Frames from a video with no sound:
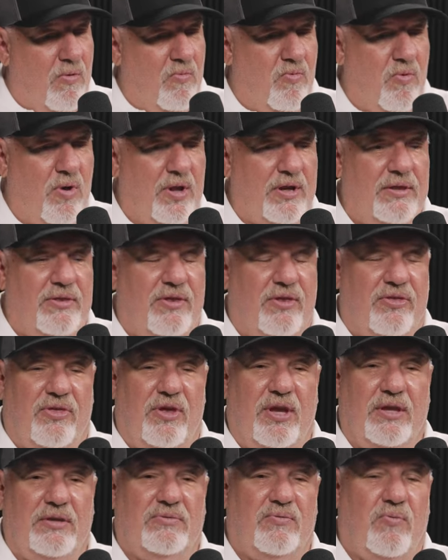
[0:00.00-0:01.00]
One of the
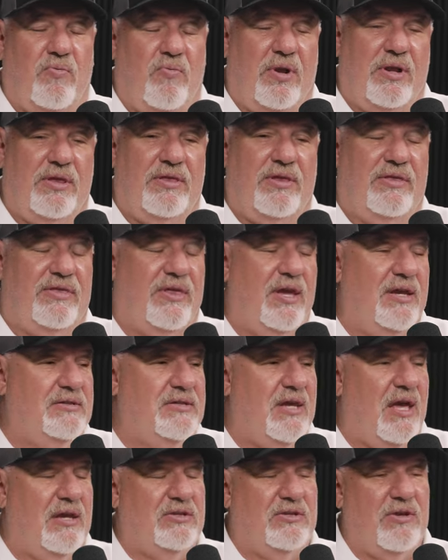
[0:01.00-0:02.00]
things, one of the
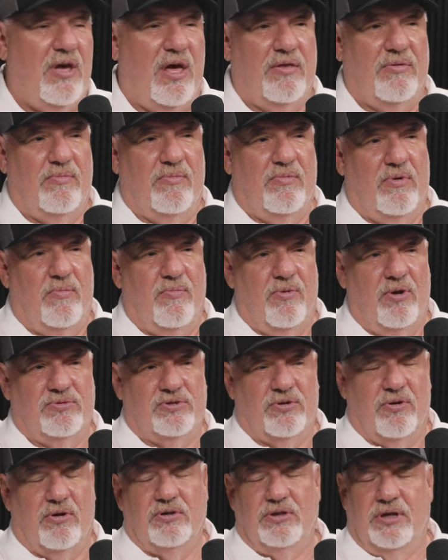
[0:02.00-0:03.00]
things I saw
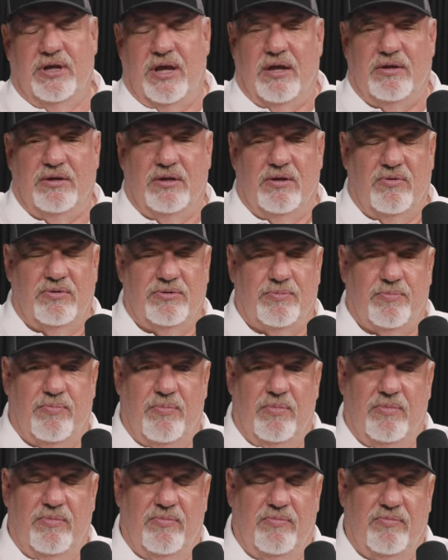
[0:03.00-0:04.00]
most early on, you know, was
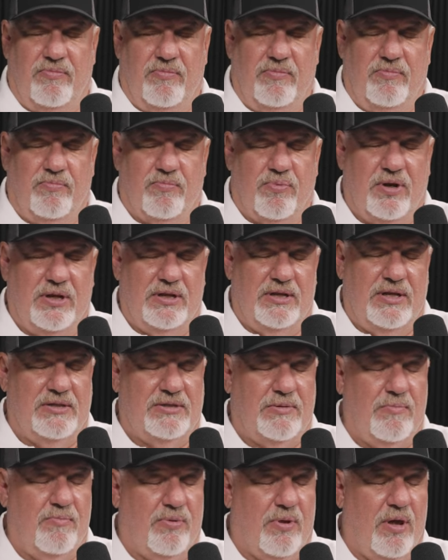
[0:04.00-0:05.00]
pretty
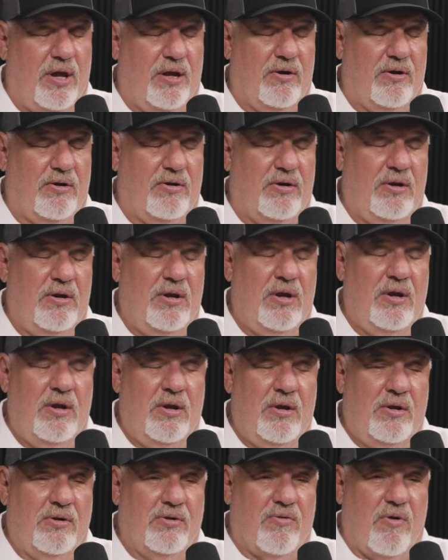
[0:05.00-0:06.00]
decent player
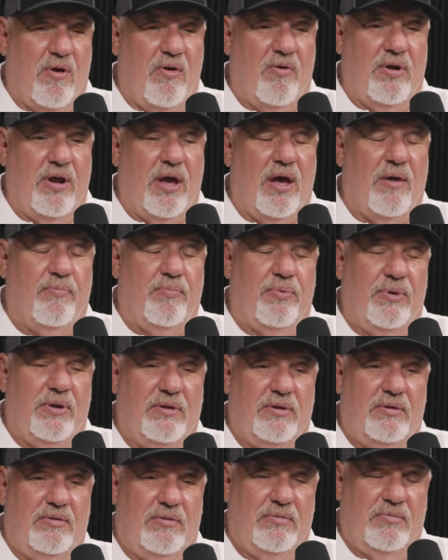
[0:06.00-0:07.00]
growing up
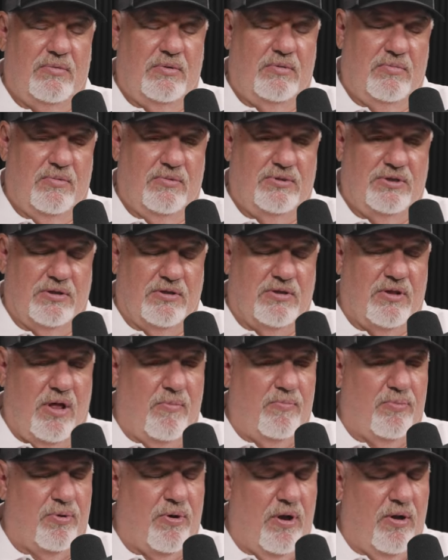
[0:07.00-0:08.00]
and was a
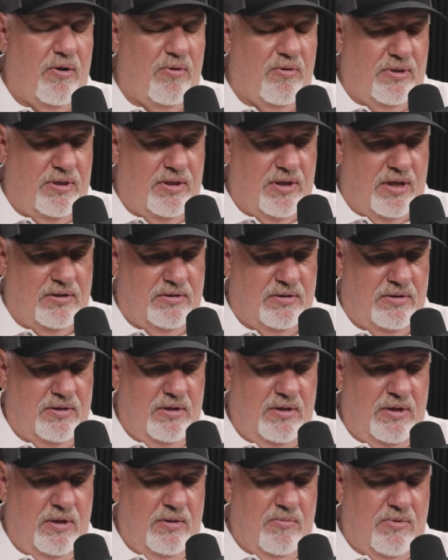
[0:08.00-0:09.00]
club pro, and then
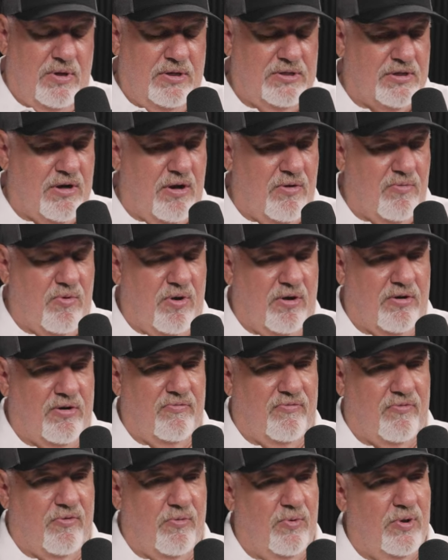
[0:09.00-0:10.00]
when I started
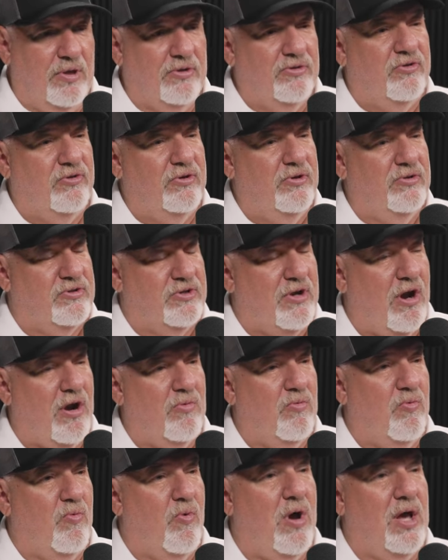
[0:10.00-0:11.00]
working for Wilson, you
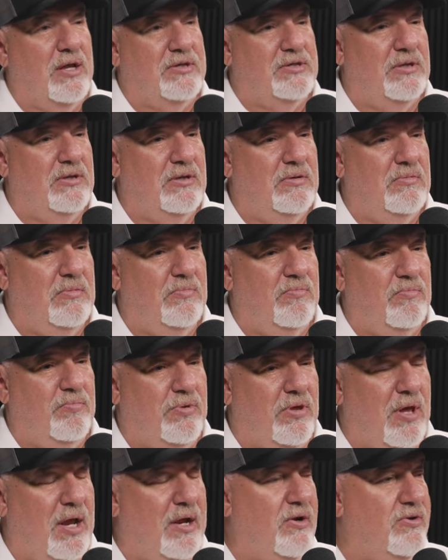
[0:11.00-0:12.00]
start watching
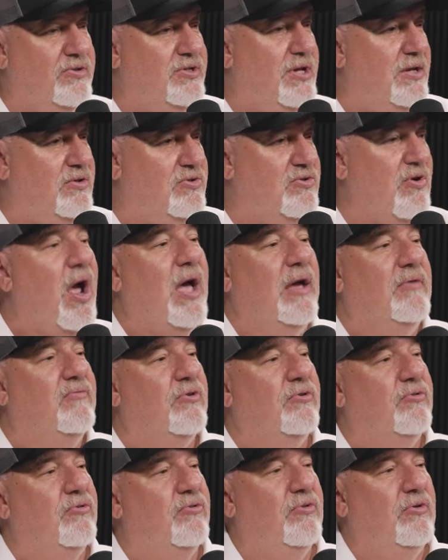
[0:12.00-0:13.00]
players hit
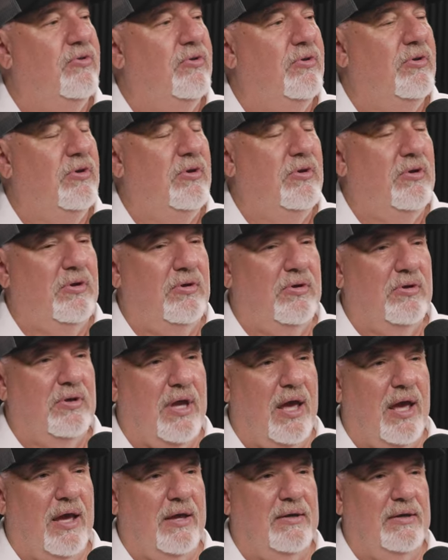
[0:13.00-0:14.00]
drivers,
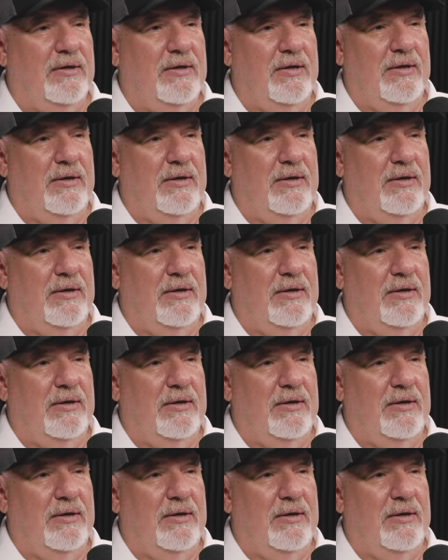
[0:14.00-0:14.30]
okay,